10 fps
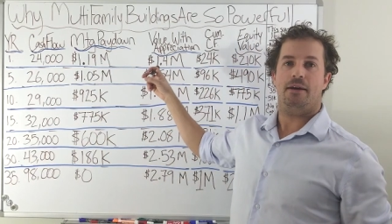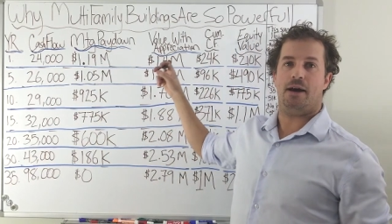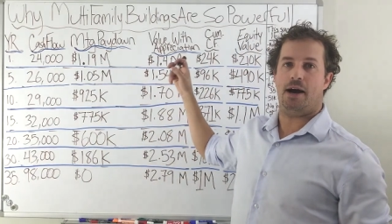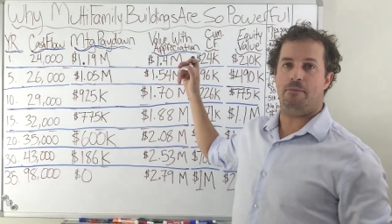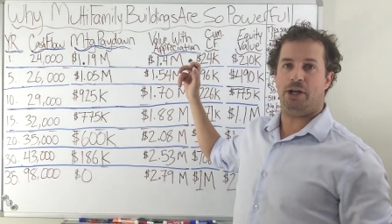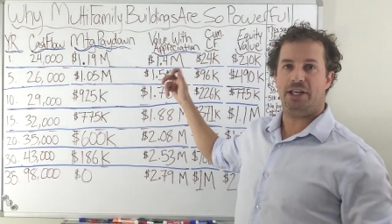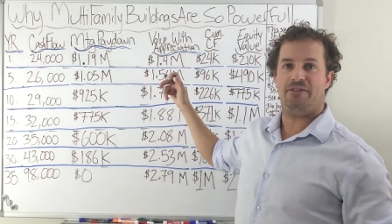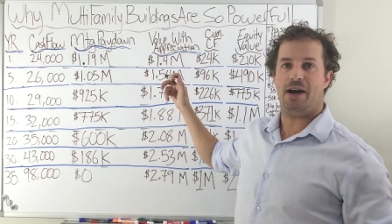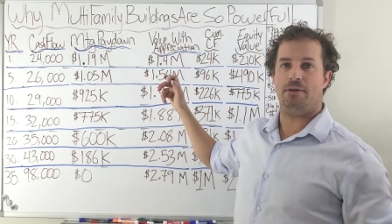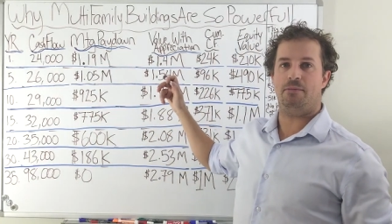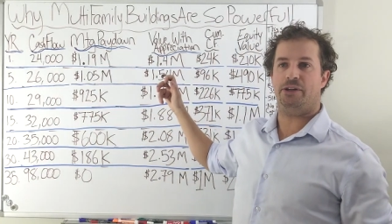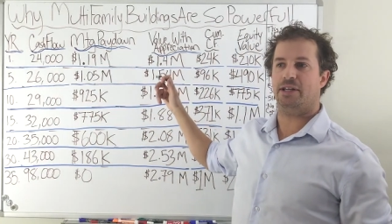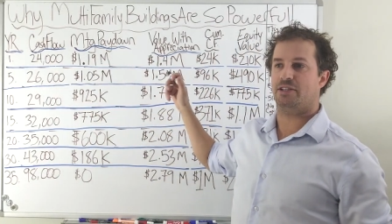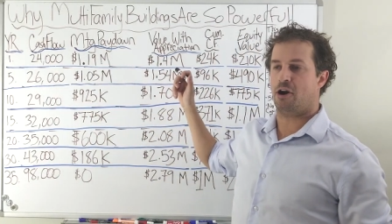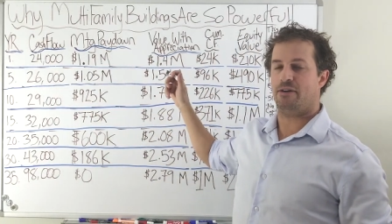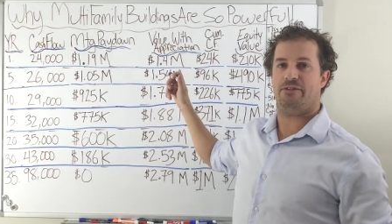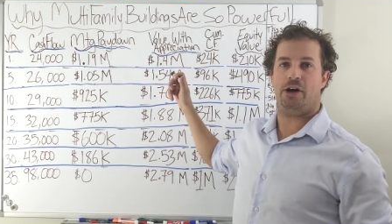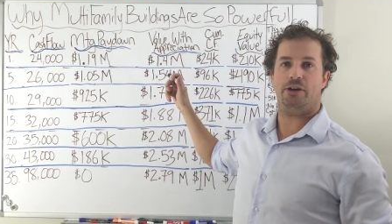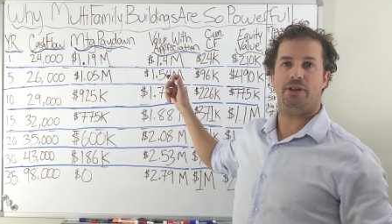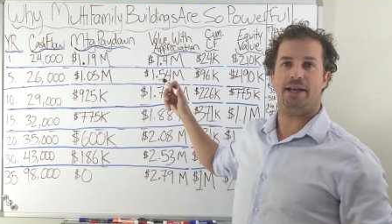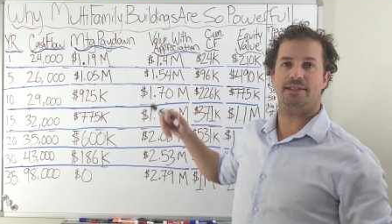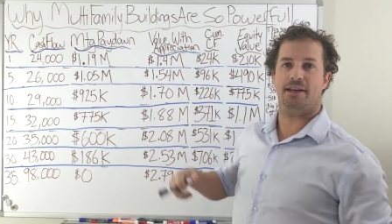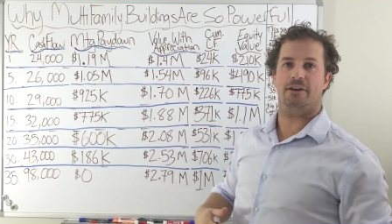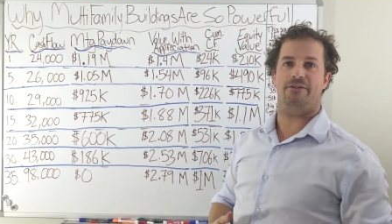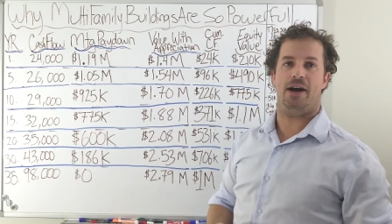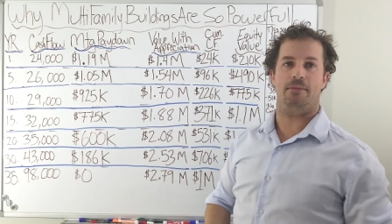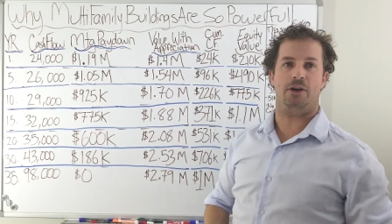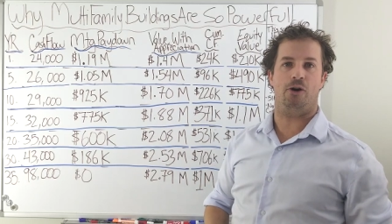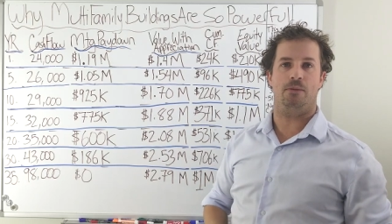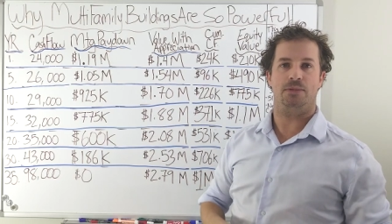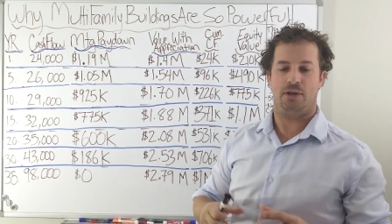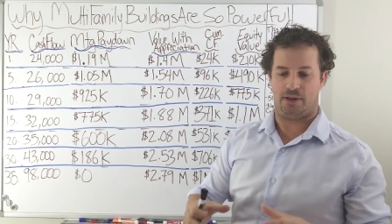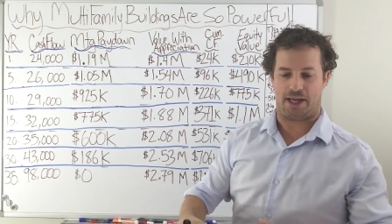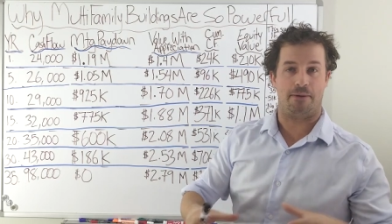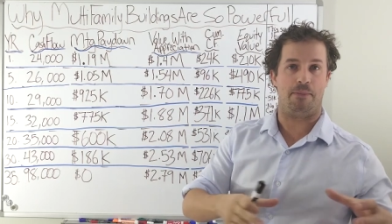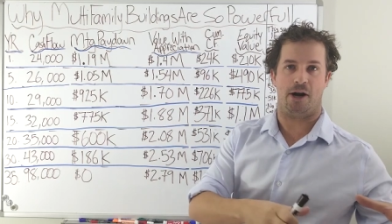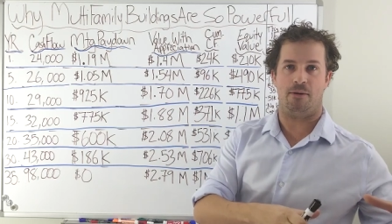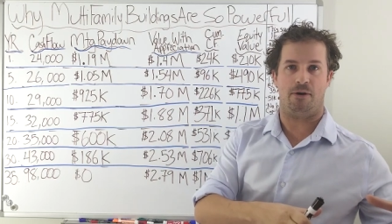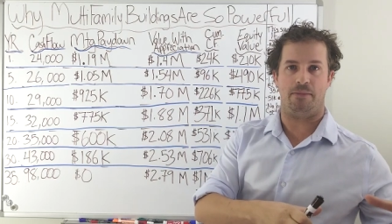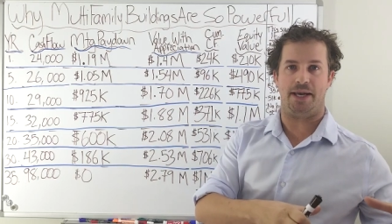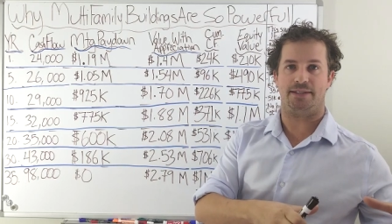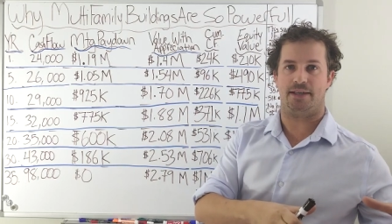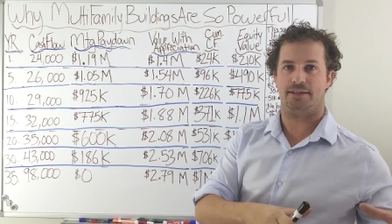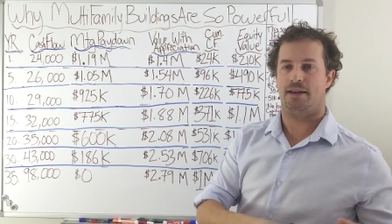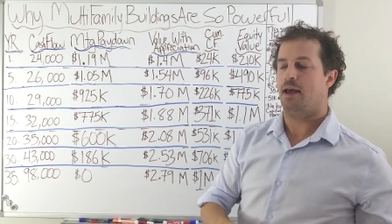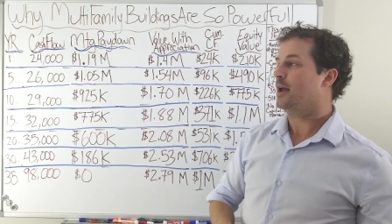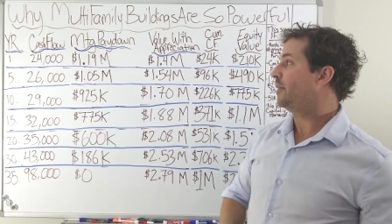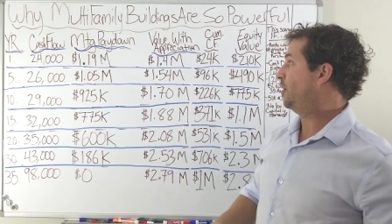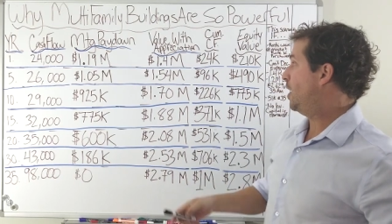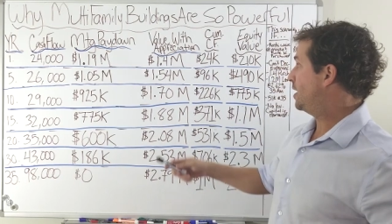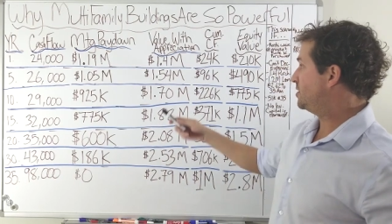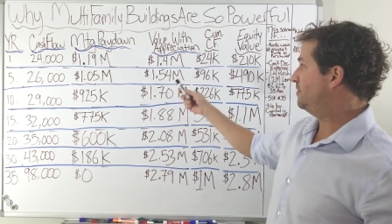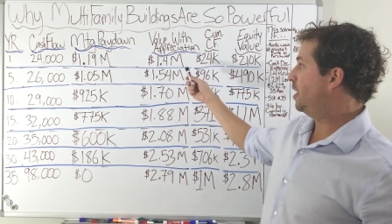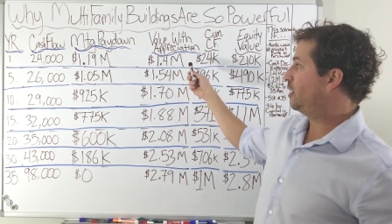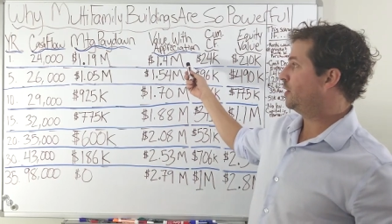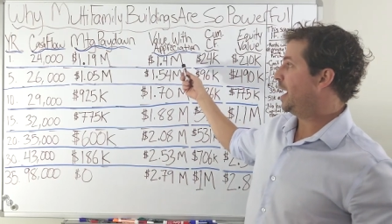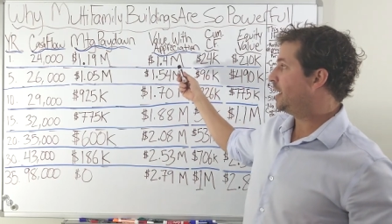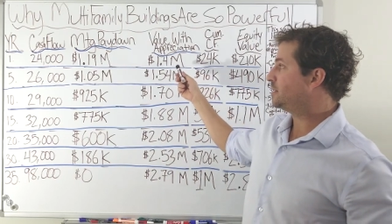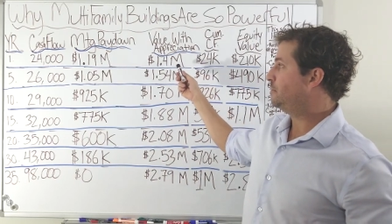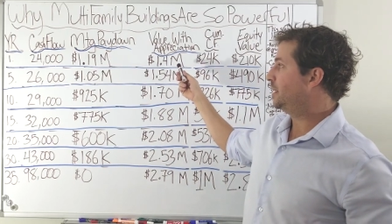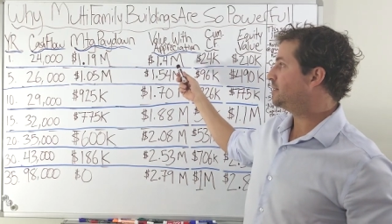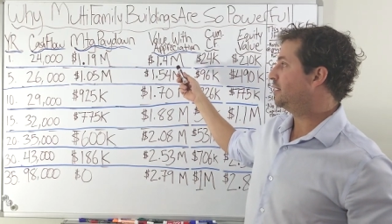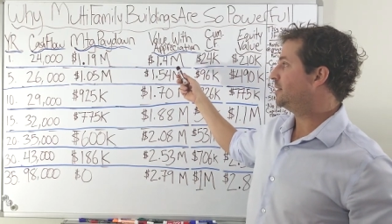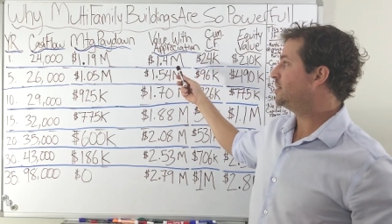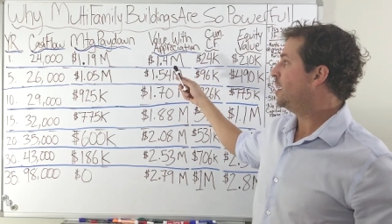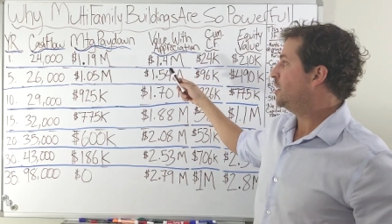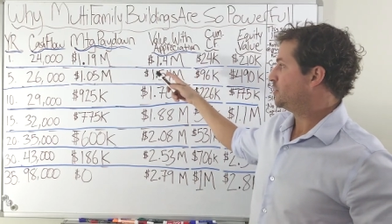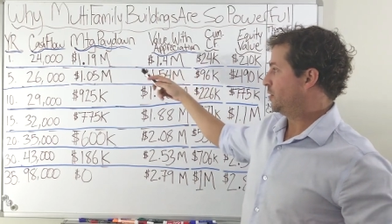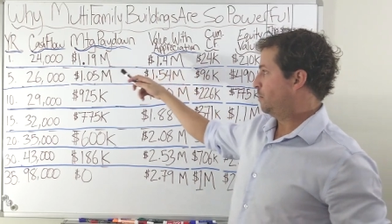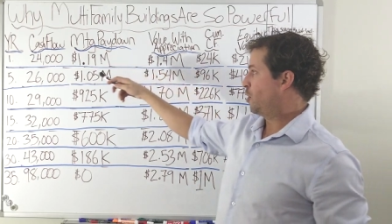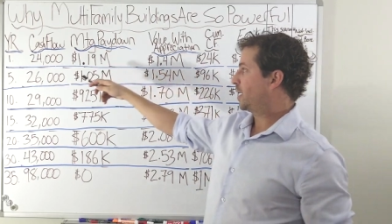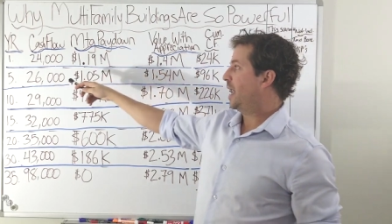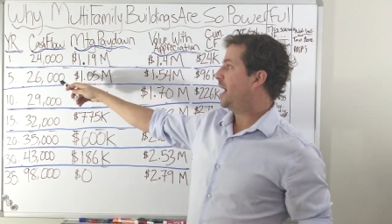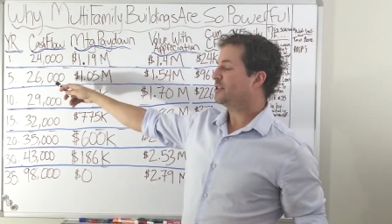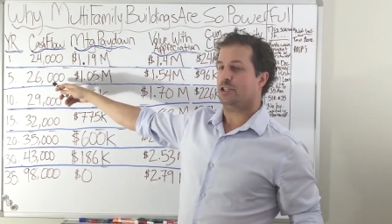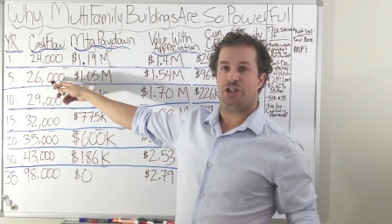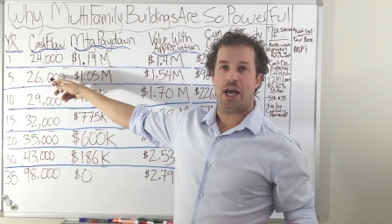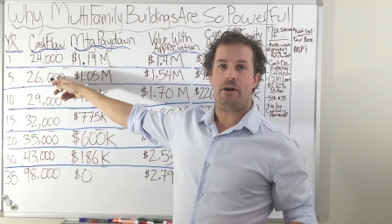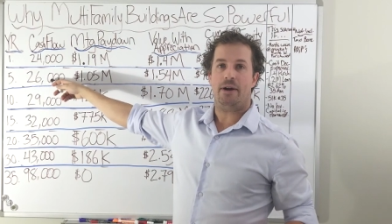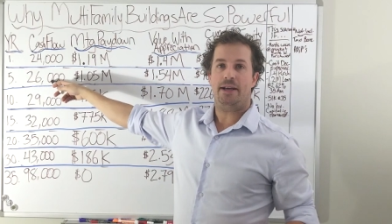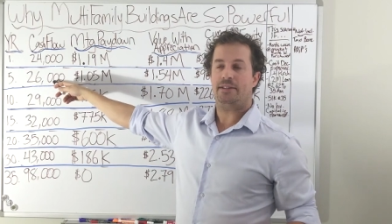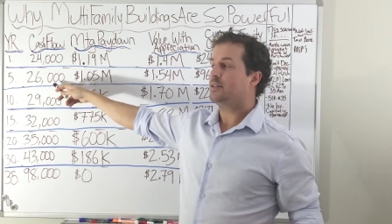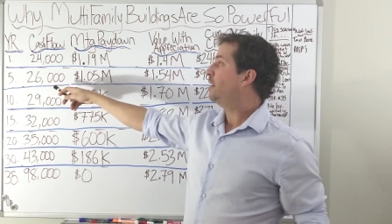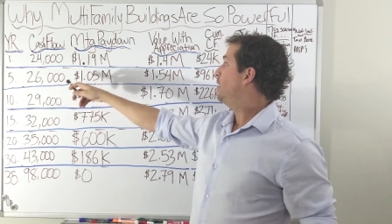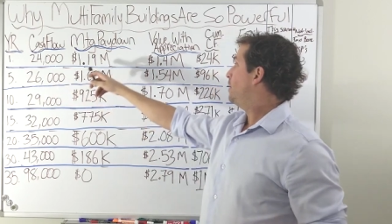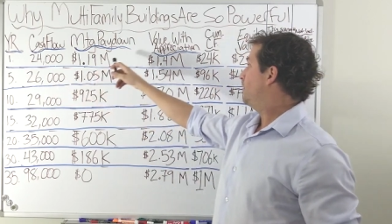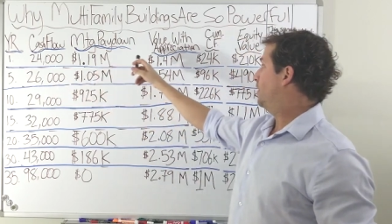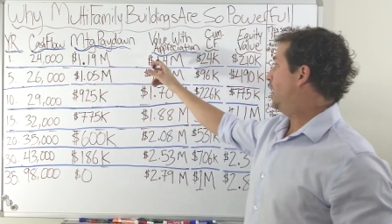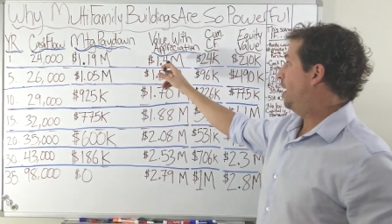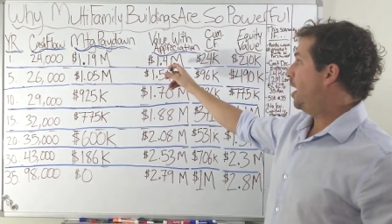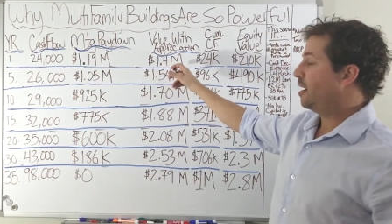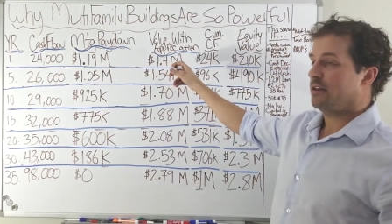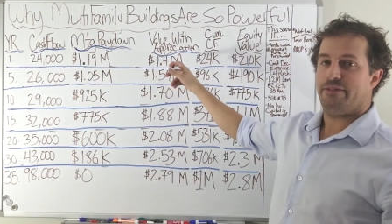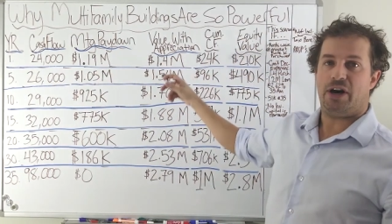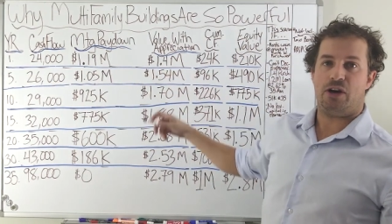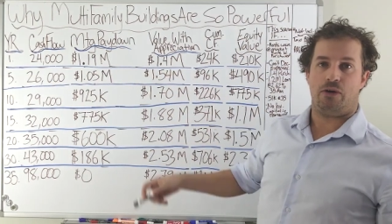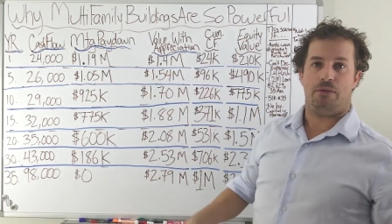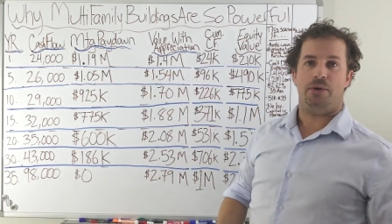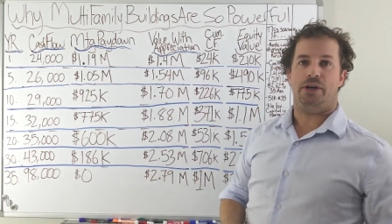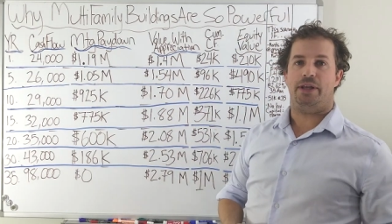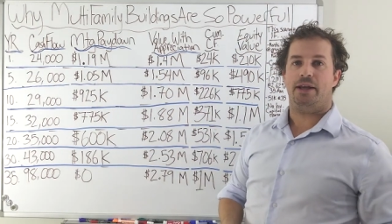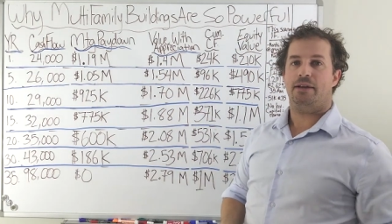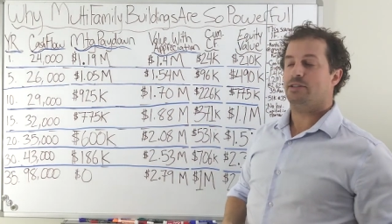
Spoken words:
Multifamily buildings aren't valued like single family homes, like comparable basis. They're actually valued as a business. So the more cash it generates, the higher the value of the building.